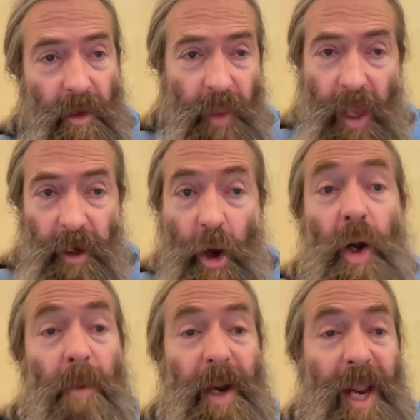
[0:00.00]
That
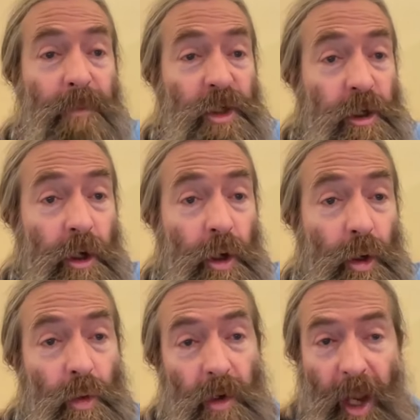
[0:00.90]
only became
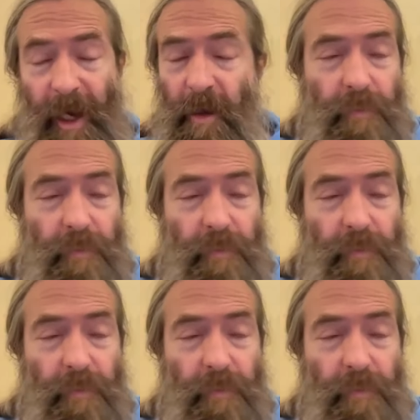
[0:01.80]
true like